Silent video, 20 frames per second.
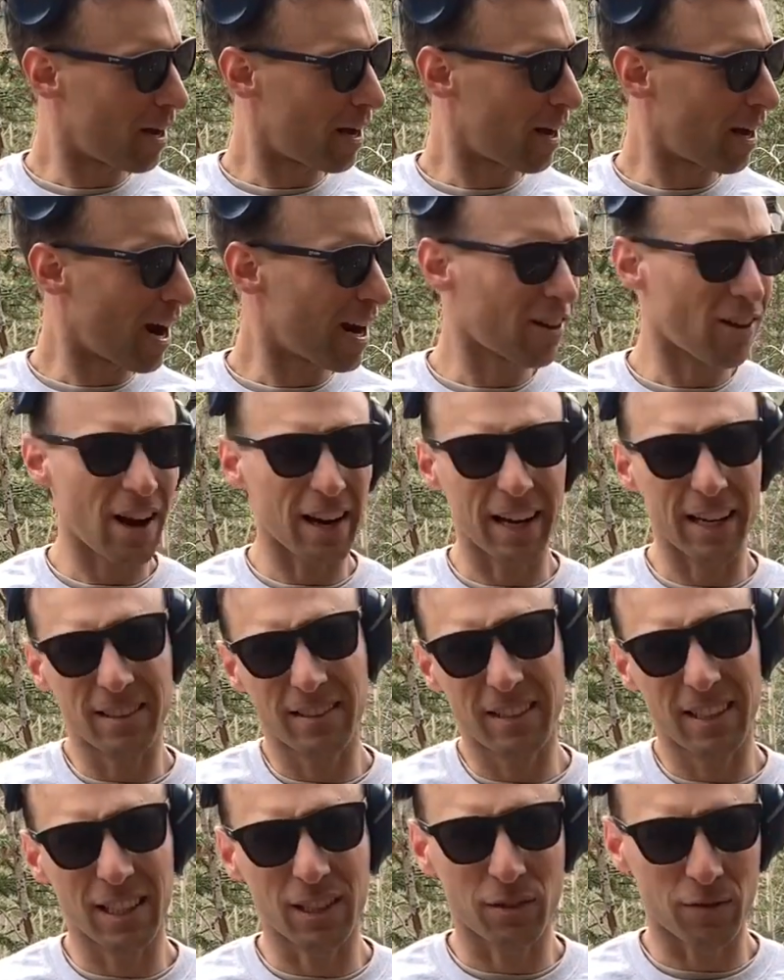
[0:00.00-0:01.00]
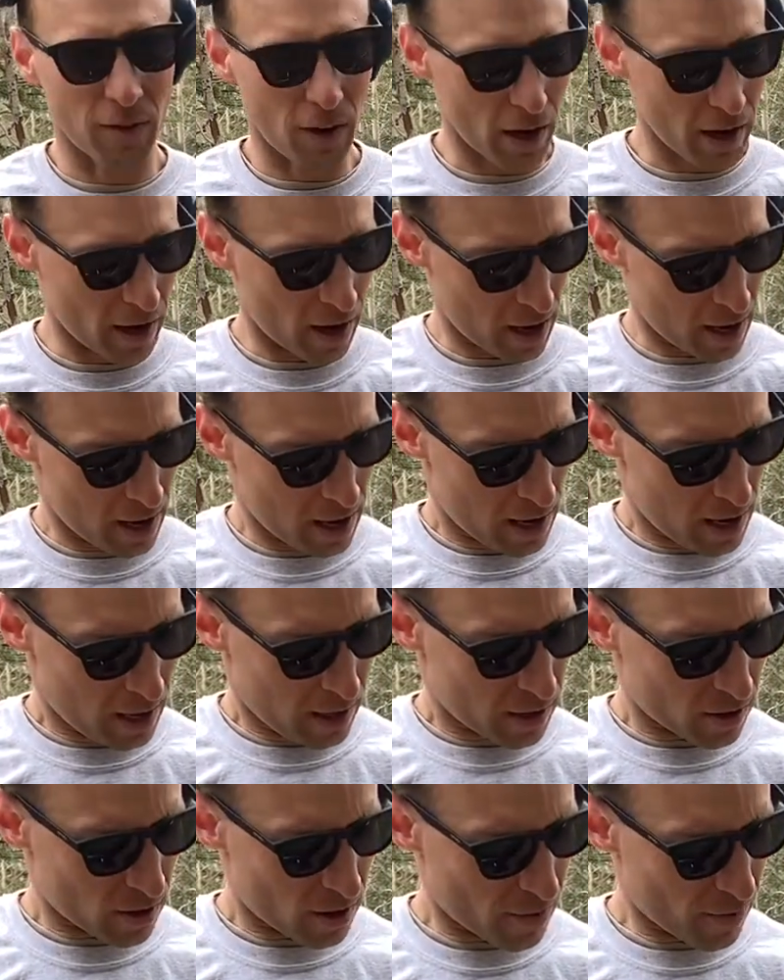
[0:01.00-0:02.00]
I like it, it's fun.
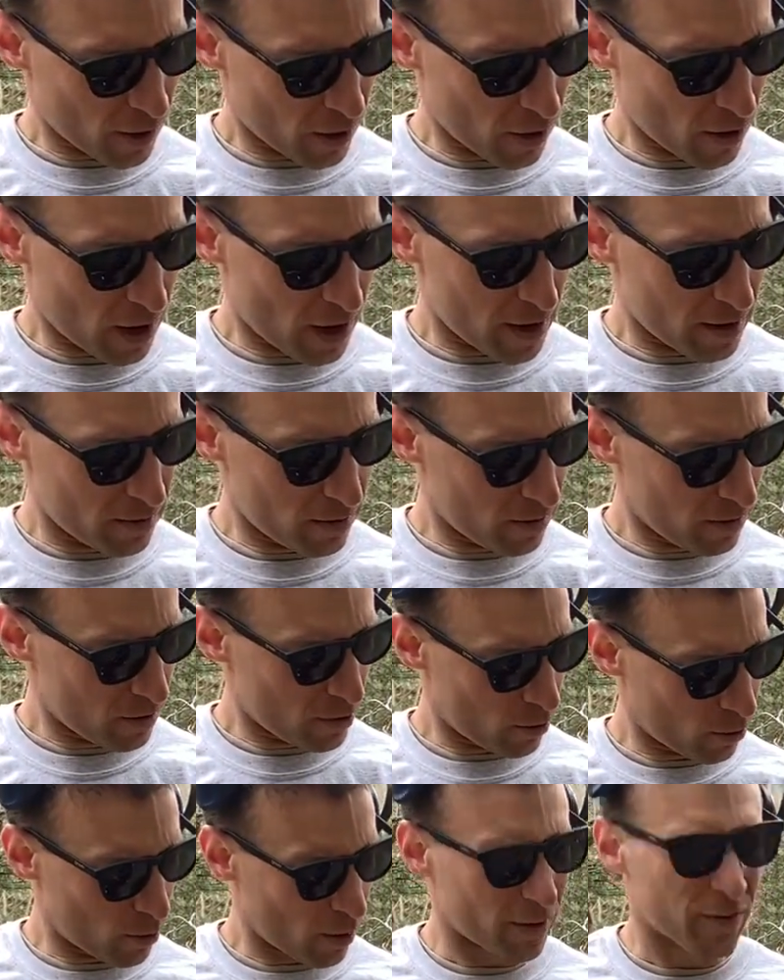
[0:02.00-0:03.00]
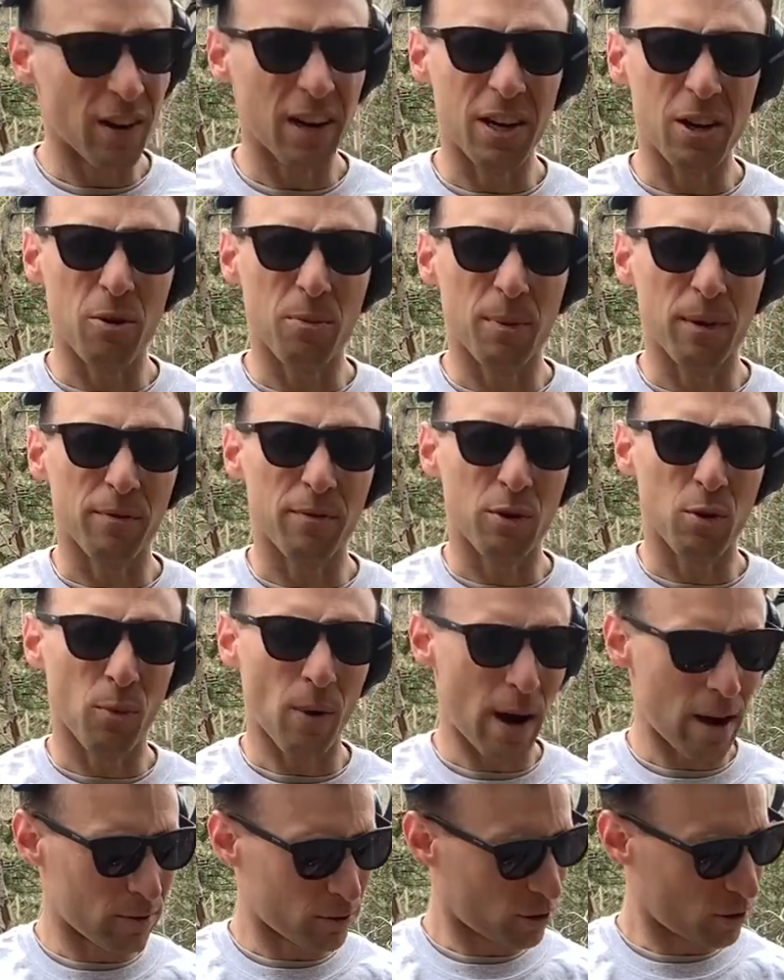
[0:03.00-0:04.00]
So I figured I'd do a quick video, put a few
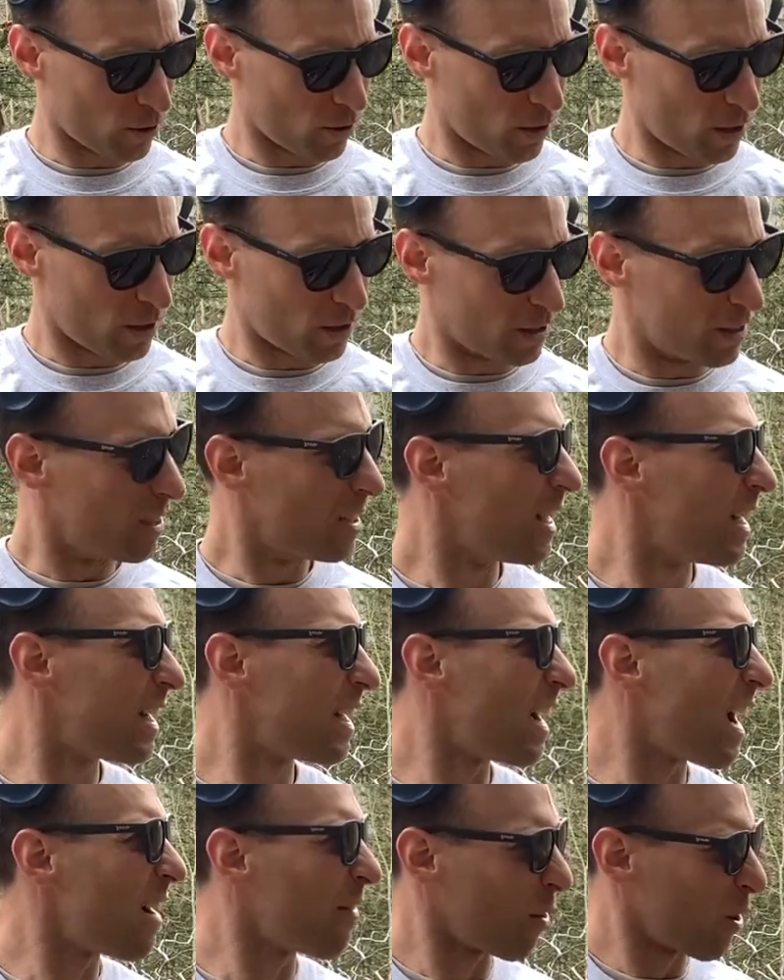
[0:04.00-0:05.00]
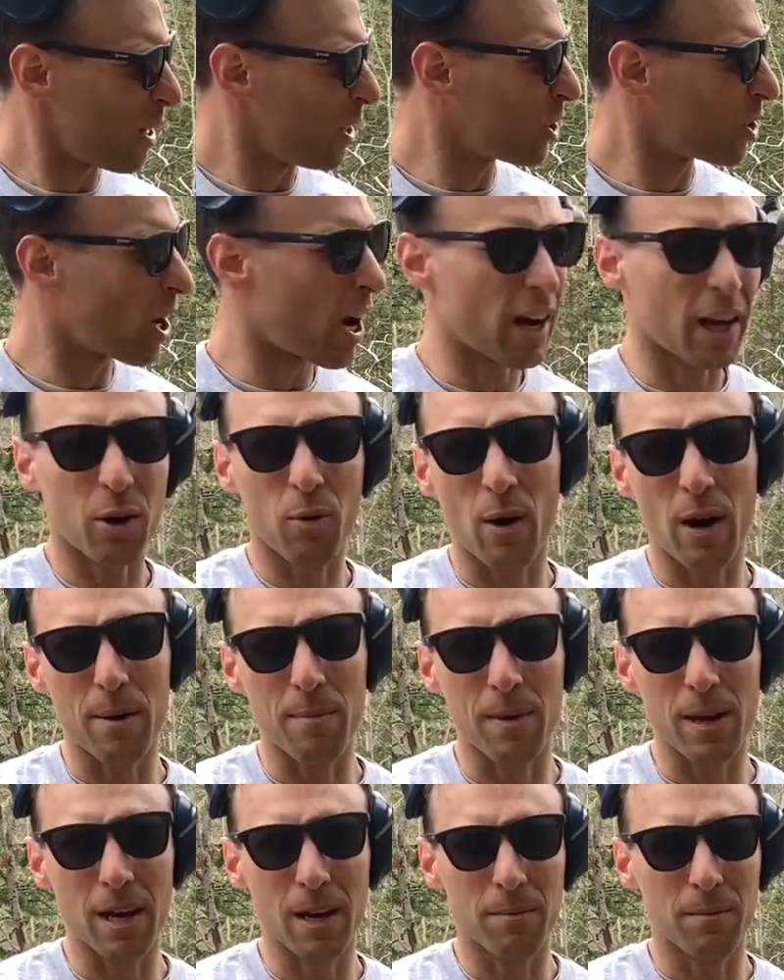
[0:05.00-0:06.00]
rounds through it, and I've already shot it quite a
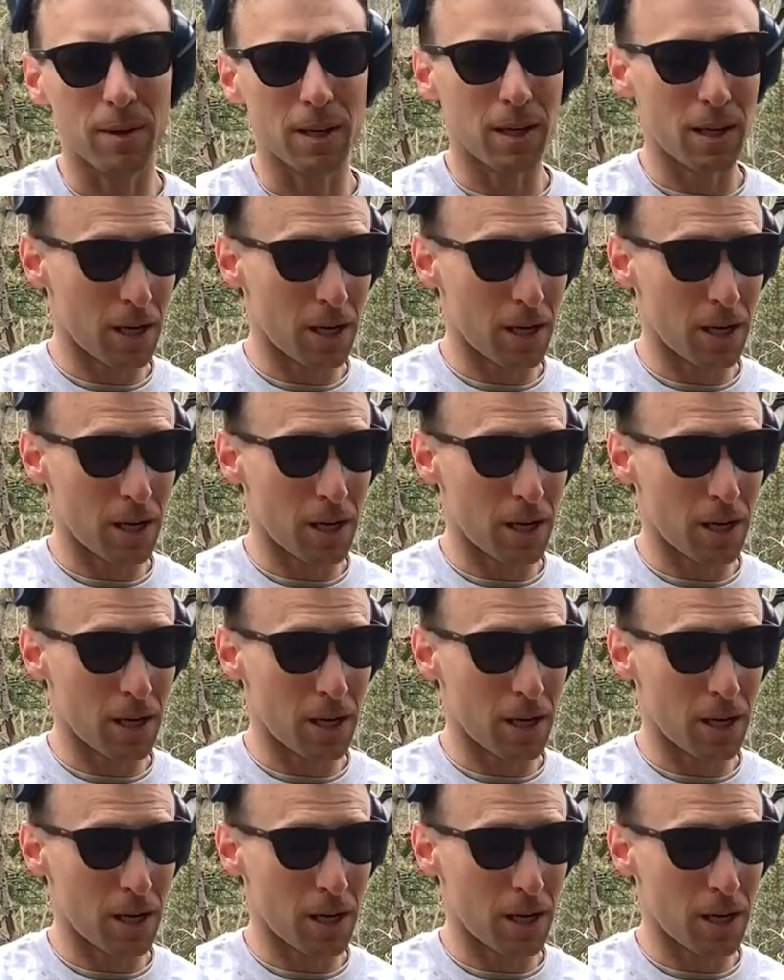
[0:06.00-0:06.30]
bit, but